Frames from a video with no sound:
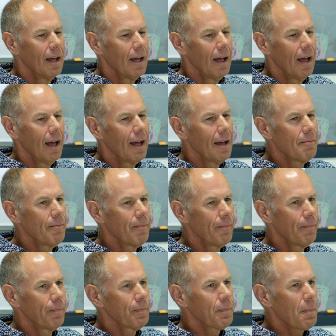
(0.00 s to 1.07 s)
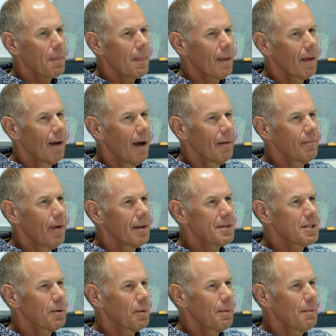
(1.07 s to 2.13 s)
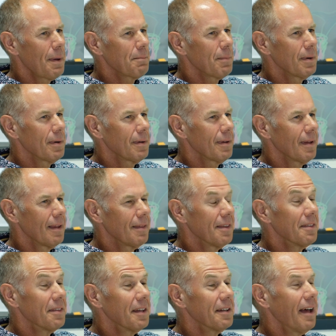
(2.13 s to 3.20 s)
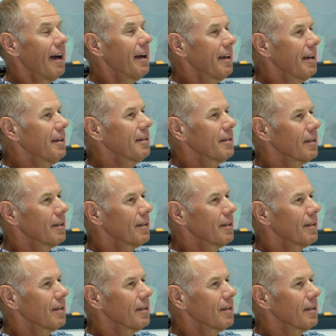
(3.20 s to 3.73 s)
I still remember the day.